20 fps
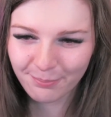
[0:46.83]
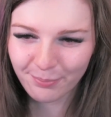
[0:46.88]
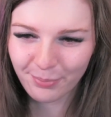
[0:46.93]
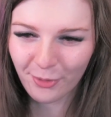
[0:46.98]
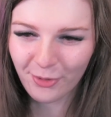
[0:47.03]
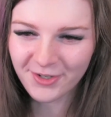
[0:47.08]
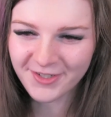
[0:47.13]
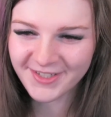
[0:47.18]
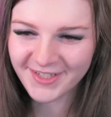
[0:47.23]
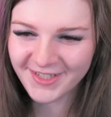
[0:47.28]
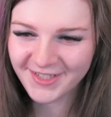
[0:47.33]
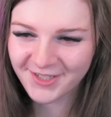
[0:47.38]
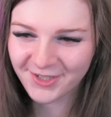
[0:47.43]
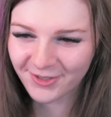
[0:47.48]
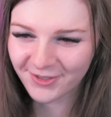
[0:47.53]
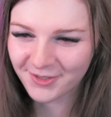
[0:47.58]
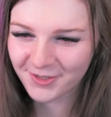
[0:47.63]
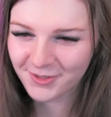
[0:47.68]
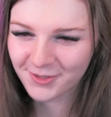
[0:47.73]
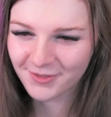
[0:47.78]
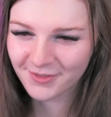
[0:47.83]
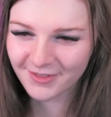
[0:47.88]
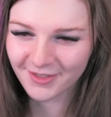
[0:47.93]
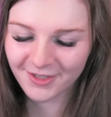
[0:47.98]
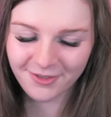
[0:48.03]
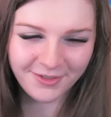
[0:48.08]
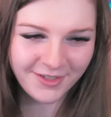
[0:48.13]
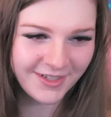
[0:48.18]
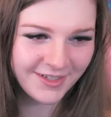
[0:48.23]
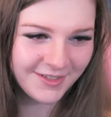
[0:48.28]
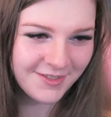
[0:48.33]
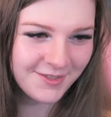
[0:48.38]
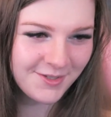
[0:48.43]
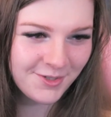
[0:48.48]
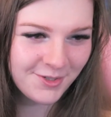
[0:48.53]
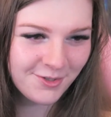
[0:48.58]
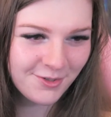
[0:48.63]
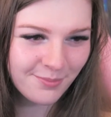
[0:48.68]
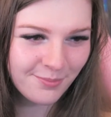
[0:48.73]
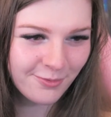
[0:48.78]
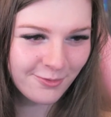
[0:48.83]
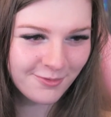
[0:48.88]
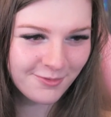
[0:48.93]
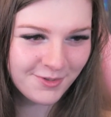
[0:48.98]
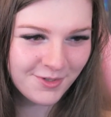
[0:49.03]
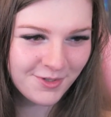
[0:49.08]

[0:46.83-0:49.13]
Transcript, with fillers: Bossy to- Oh yeah, super,